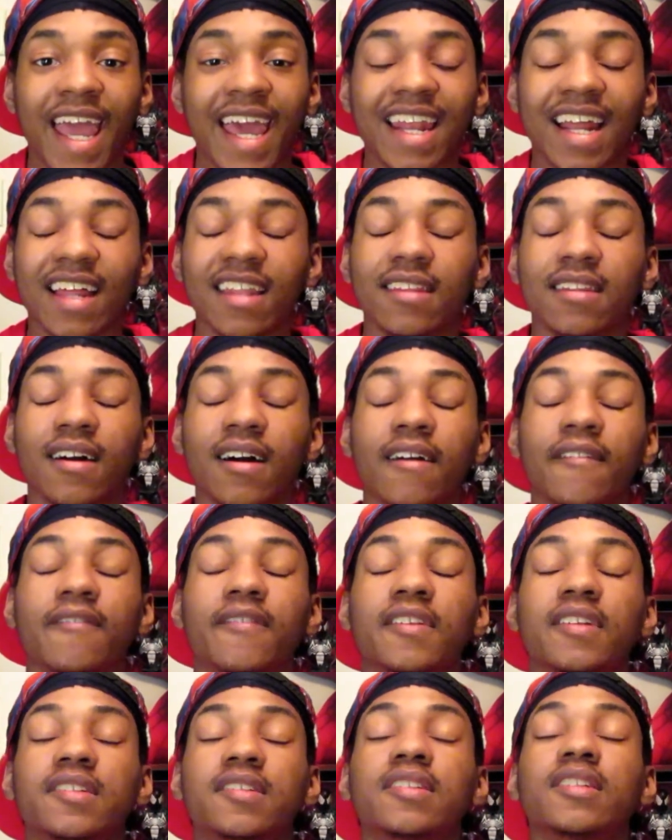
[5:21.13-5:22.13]
And I
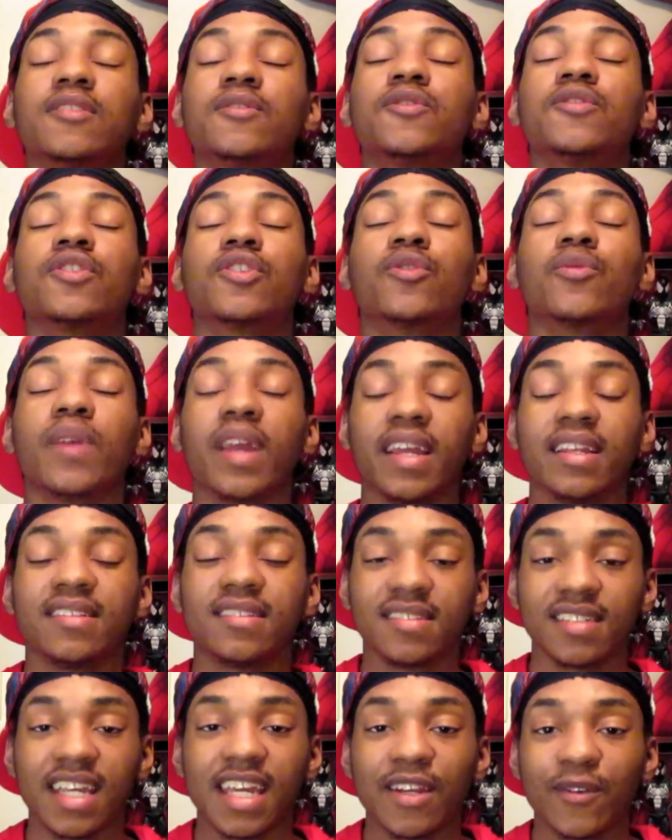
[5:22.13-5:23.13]
love this. This was a great
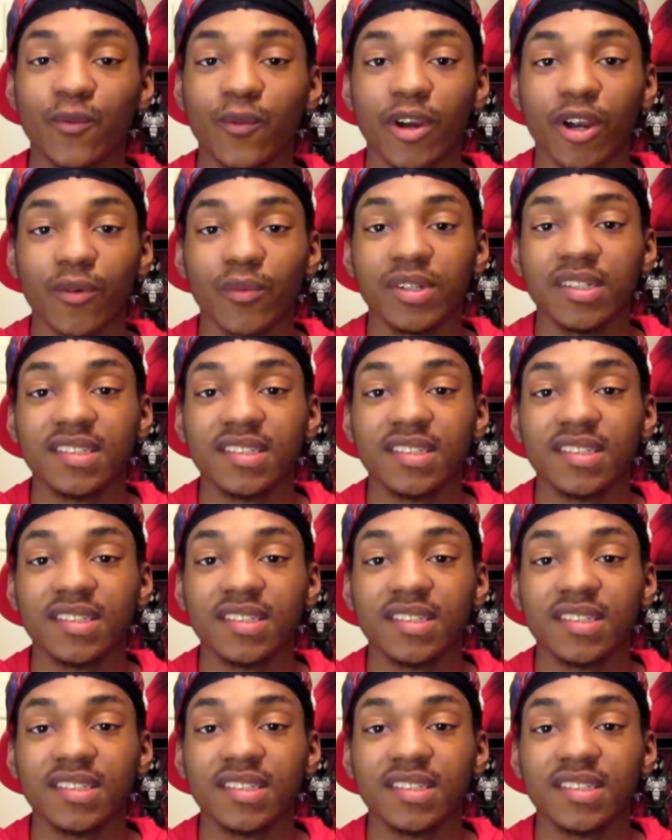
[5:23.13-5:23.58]
scene where